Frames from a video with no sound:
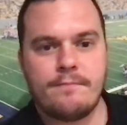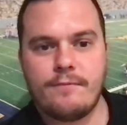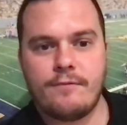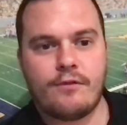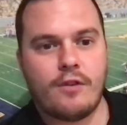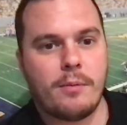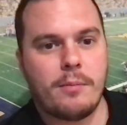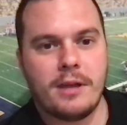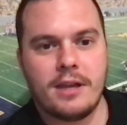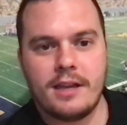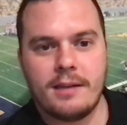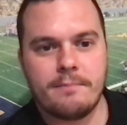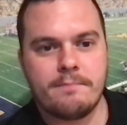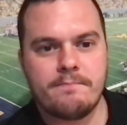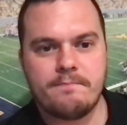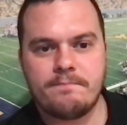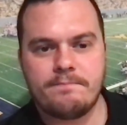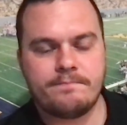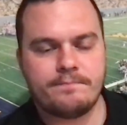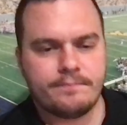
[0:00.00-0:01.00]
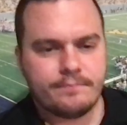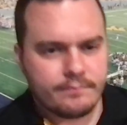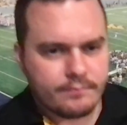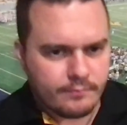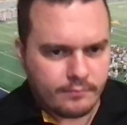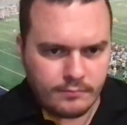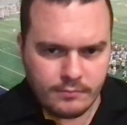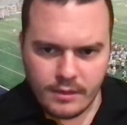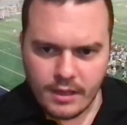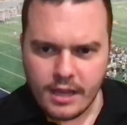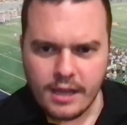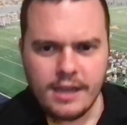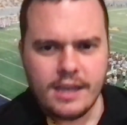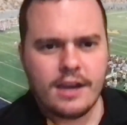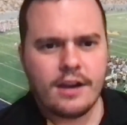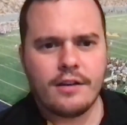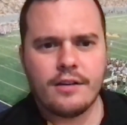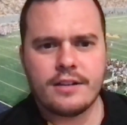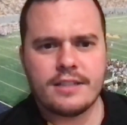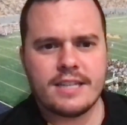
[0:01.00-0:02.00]
from a
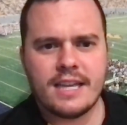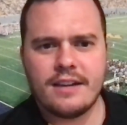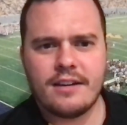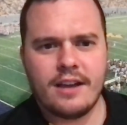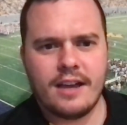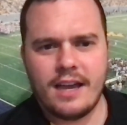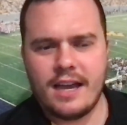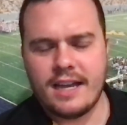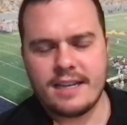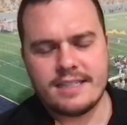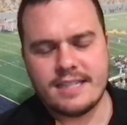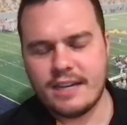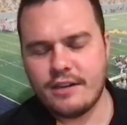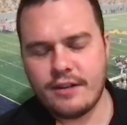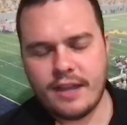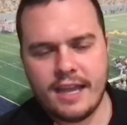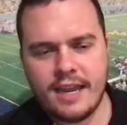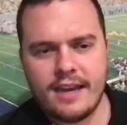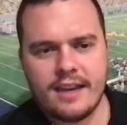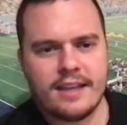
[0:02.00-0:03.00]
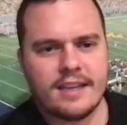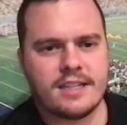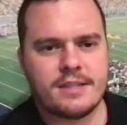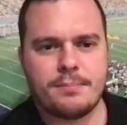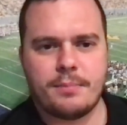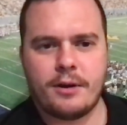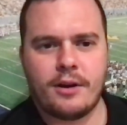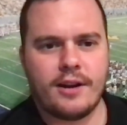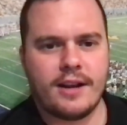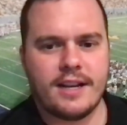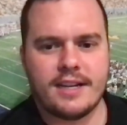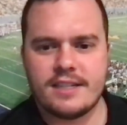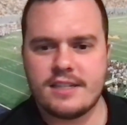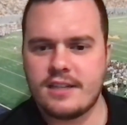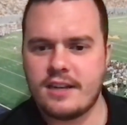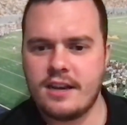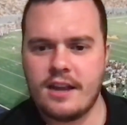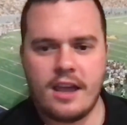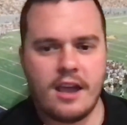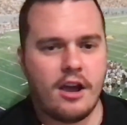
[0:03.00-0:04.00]
tailgating experience,
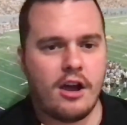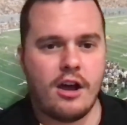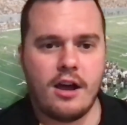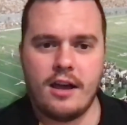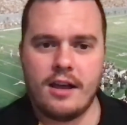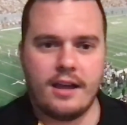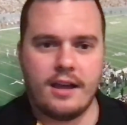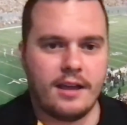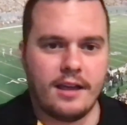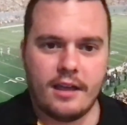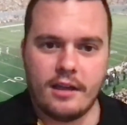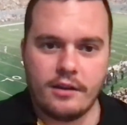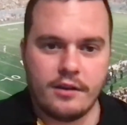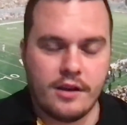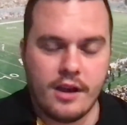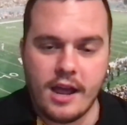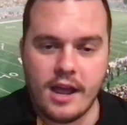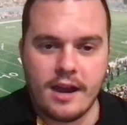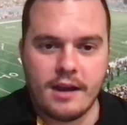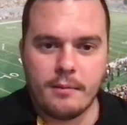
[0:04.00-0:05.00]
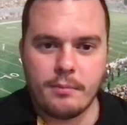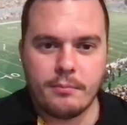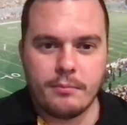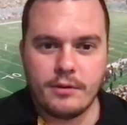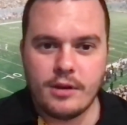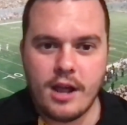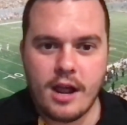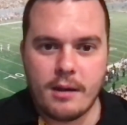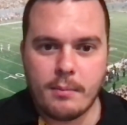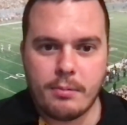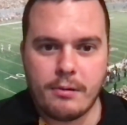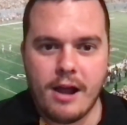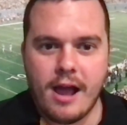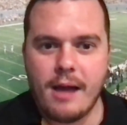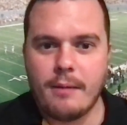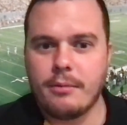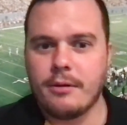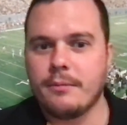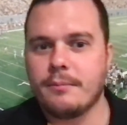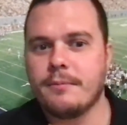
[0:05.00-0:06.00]
not a
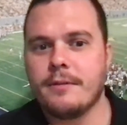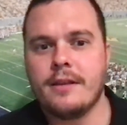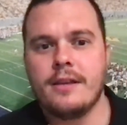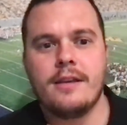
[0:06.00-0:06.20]
problem.